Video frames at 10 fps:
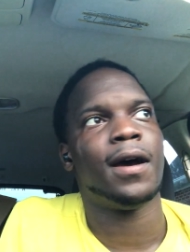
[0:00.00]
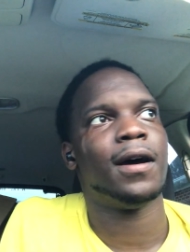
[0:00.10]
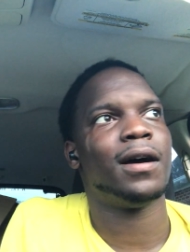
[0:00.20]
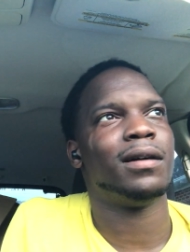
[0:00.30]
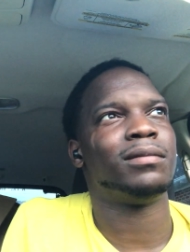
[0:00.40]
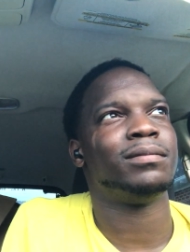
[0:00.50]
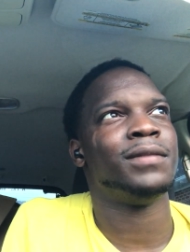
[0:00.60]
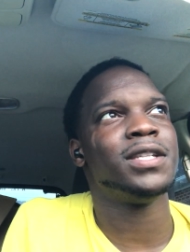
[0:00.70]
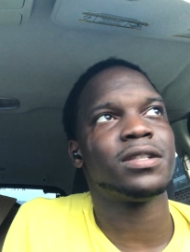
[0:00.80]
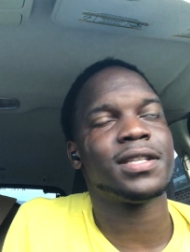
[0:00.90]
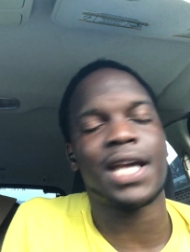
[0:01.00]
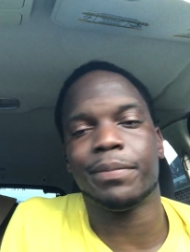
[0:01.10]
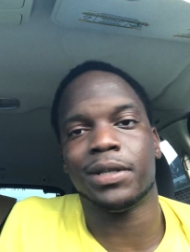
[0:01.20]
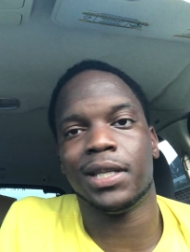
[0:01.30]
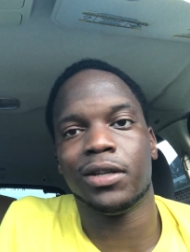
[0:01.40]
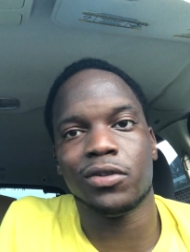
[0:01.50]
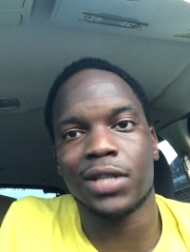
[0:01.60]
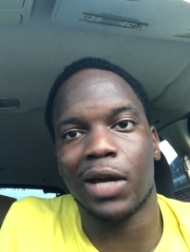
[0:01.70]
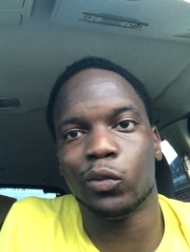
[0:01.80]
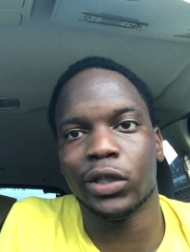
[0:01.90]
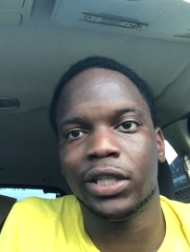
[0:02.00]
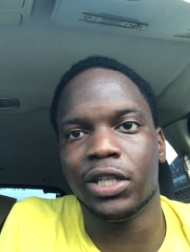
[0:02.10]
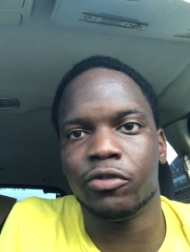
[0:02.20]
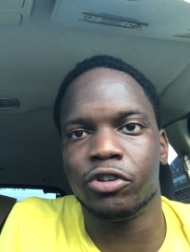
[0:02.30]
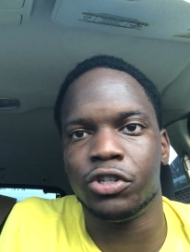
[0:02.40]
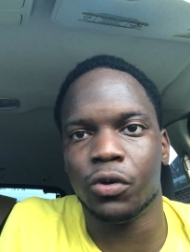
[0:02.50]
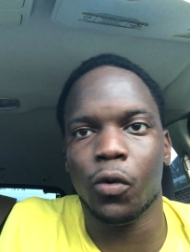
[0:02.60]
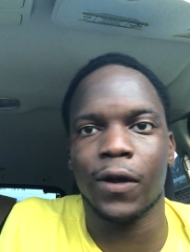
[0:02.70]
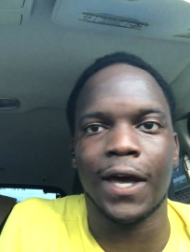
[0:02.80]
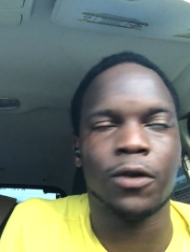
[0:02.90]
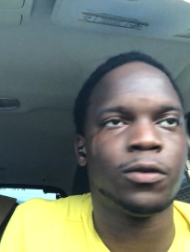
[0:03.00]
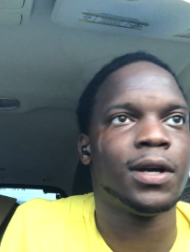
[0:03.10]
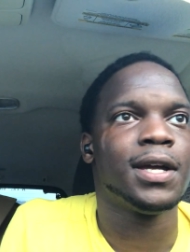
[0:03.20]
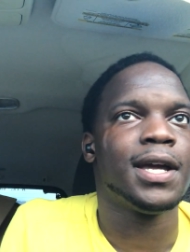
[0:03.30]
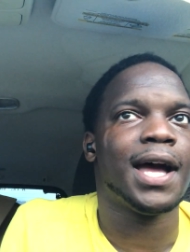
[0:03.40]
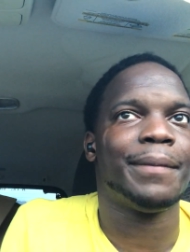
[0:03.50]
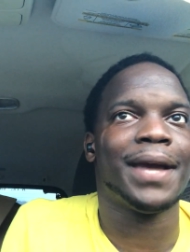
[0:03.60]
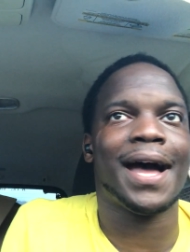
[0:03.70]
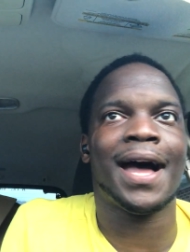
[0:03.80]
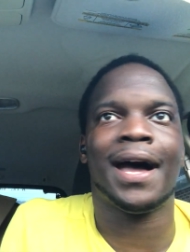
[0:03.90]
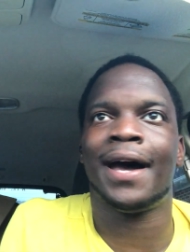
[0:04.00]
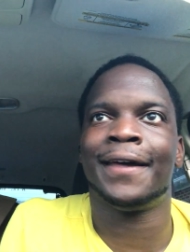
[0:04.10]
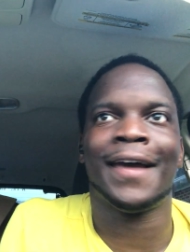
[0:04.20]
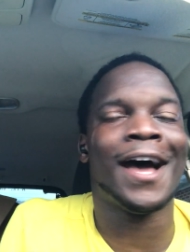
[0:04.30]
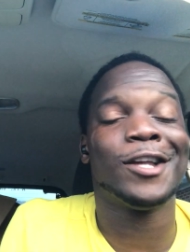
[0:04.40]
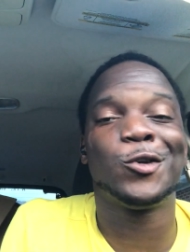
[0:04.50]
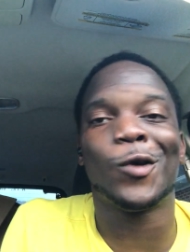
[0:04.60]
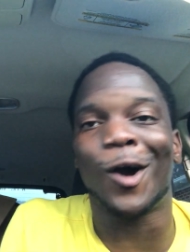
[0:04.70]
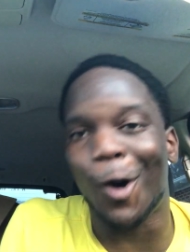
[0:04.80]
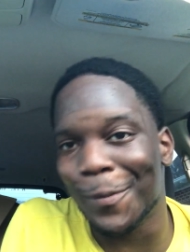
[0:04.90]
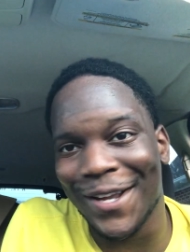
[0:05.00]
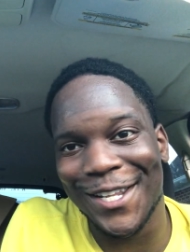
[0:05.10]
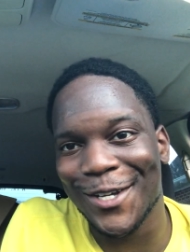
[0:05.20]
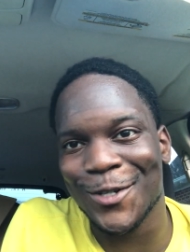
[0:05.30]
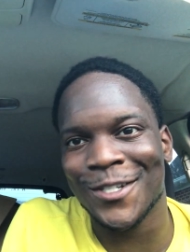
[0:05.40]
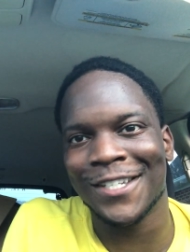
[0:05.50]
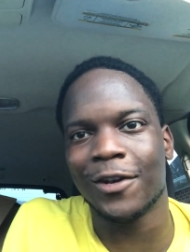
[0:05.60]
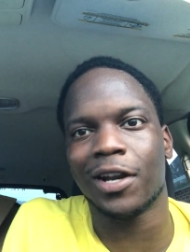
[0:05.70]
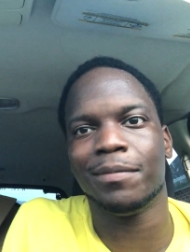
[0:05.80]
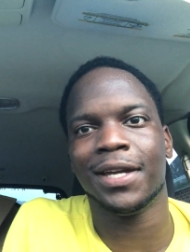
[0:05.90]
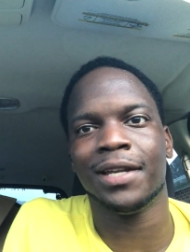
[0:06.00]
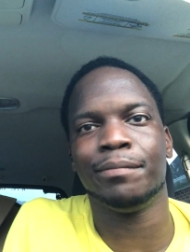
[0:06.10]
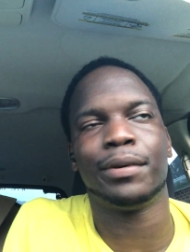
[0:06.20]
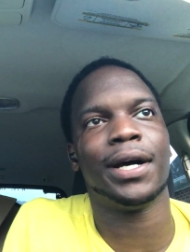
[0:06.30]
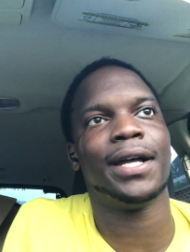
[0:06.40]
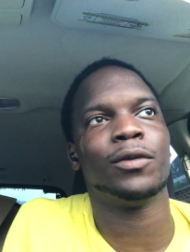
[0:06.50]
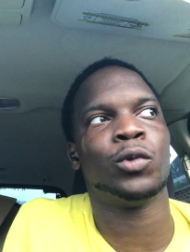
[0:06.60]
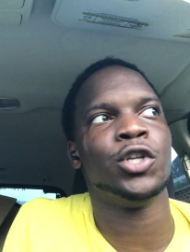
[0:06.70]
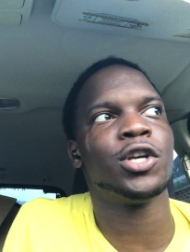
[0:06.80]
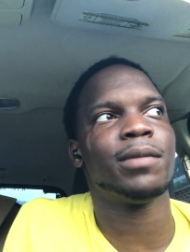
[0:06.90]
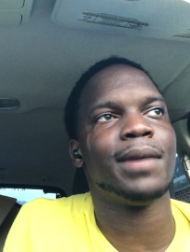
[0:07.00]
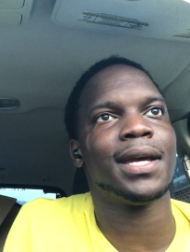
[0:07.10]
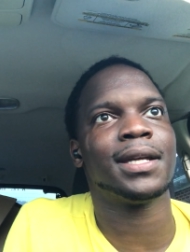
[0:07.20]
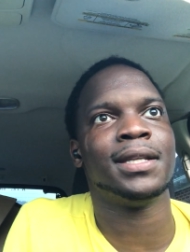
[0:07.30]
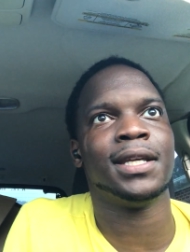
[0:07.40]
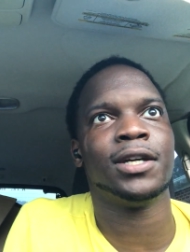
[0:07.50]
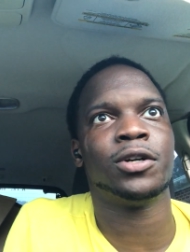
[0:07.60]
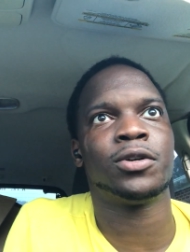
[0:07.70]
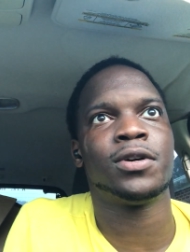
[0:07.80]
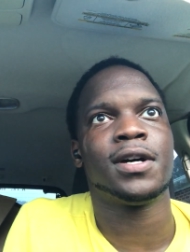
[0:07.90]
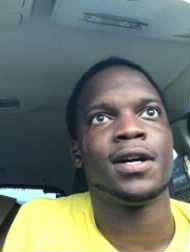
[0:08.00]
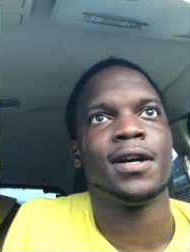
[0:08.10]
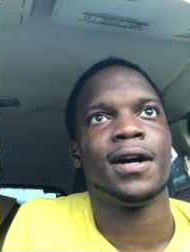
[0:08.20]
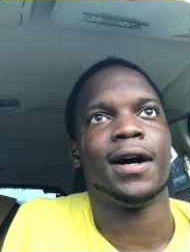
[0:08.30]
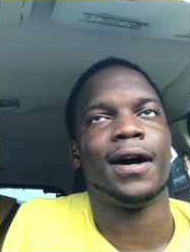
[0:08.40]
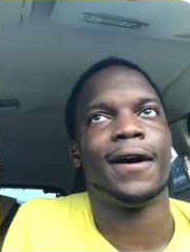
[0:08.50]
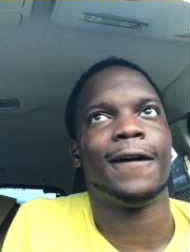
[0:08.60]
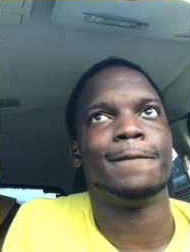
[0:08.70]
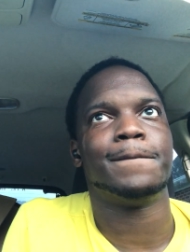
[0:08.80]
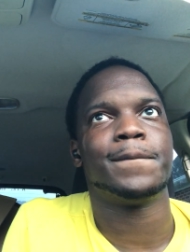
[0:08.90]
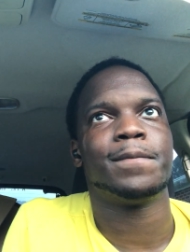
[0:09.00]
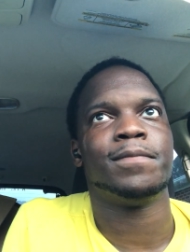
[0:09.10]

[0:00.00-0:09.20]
um, these are the type of deals I really do enjoy. I don't, I mean, I, I, I enjoy all my deals, you know what I mean? But when you can make a deal um,